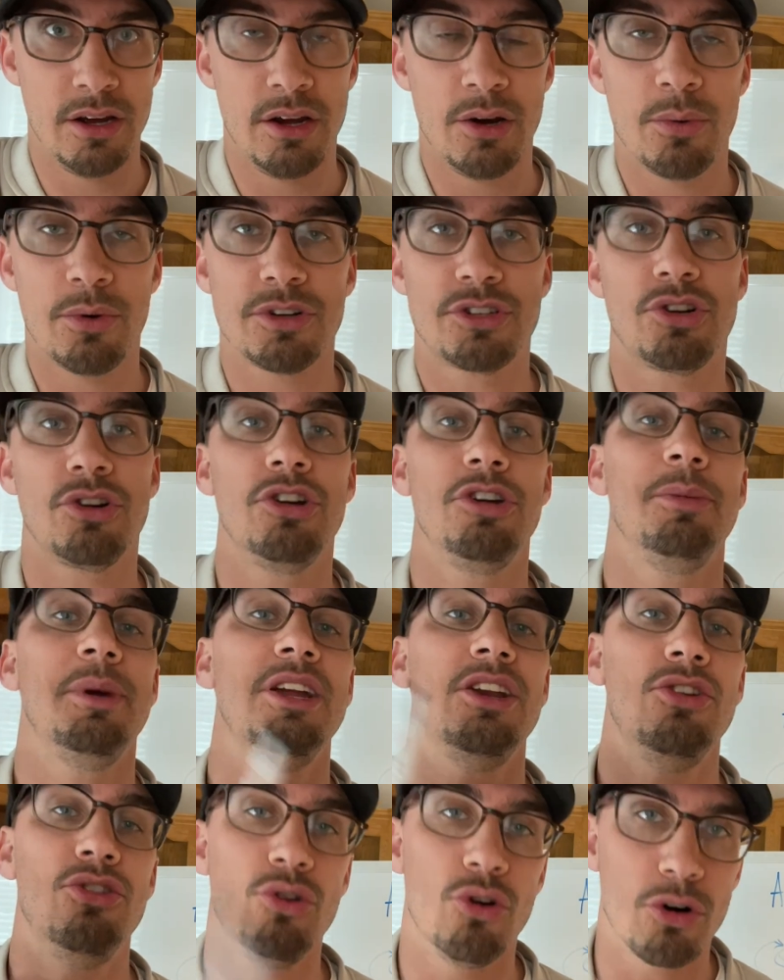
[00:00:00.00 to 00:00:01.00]
where it's going to be
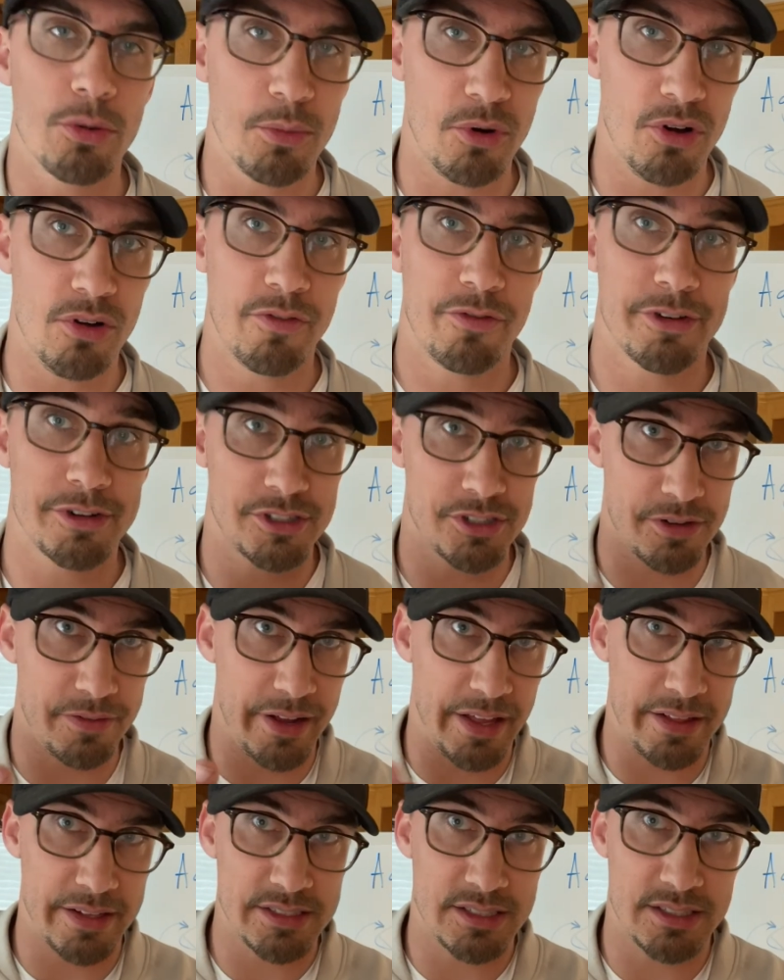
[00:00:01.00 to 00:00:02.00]
normal for
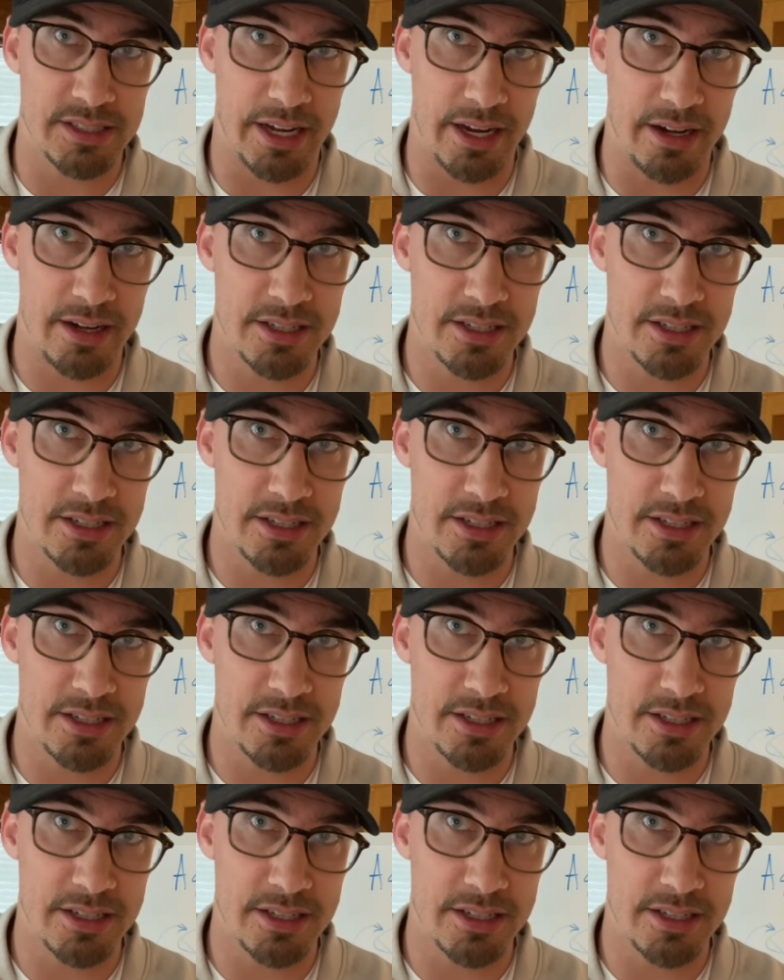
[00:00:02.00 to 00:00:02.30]
surveillance state.